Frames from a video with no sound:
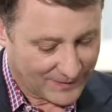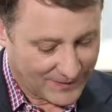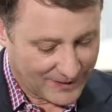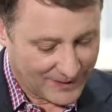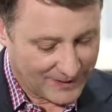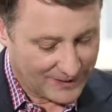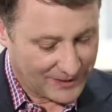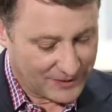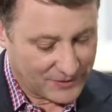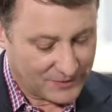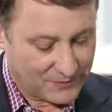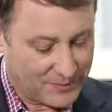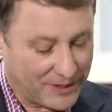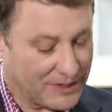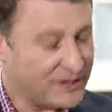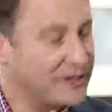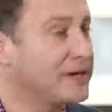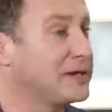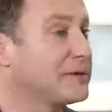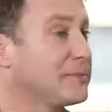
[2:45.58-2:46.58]
And you've been
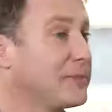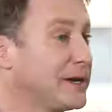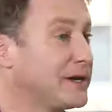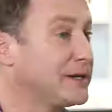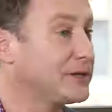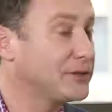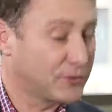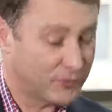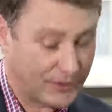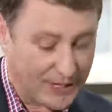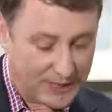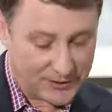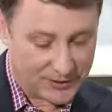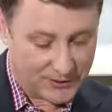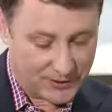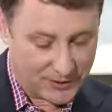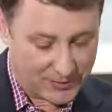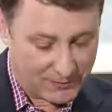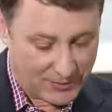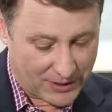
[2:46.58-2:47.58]
an independent
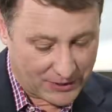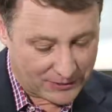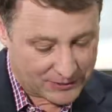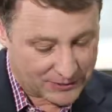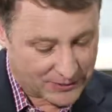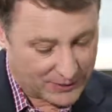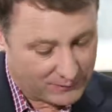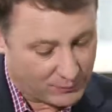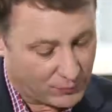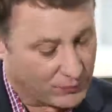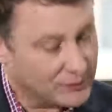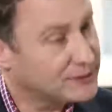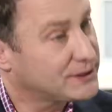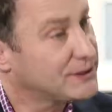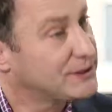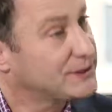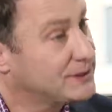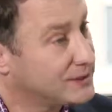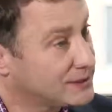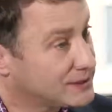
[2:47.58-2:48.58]
director on the Microsoft board
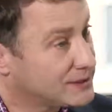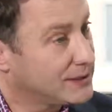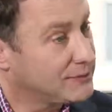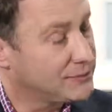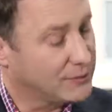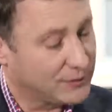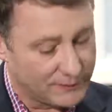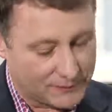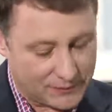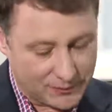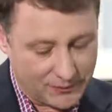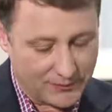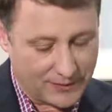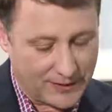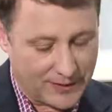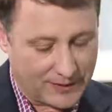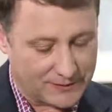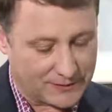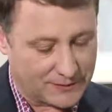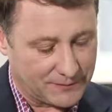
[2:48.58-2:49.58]
since December of two
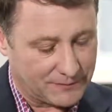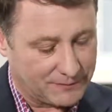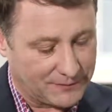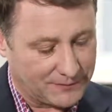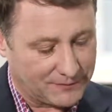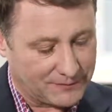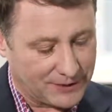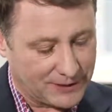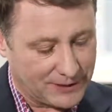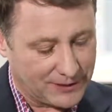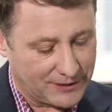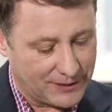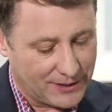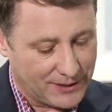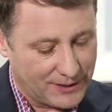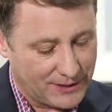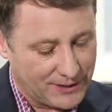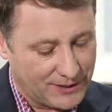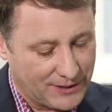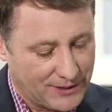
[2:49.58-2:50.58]
thousand fifteen.
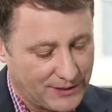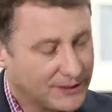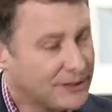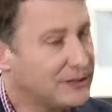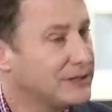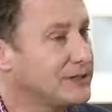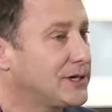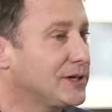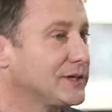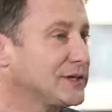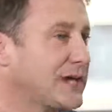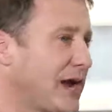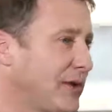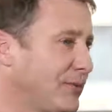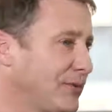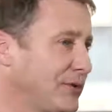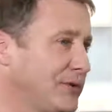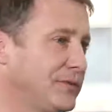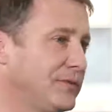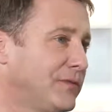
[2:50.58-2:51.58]
Uh, can you tell us, how
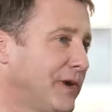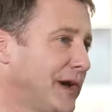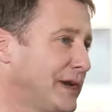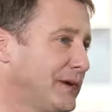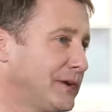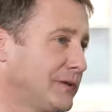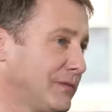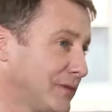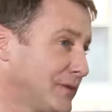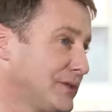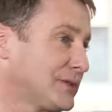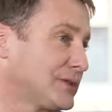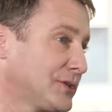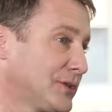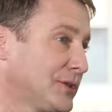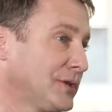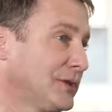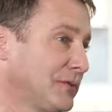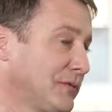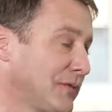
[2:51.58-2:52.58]
were you invited to first
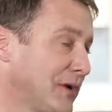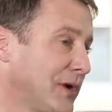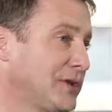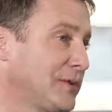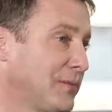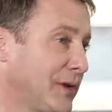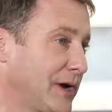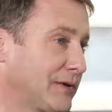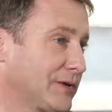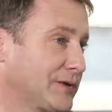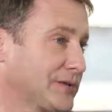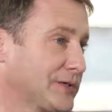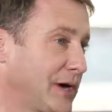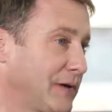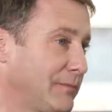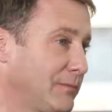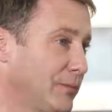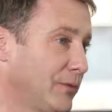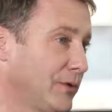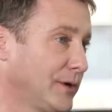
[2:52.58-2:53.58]
serve on the
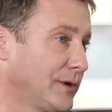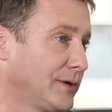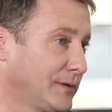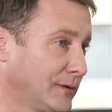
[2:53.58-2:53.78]
Microsoft board?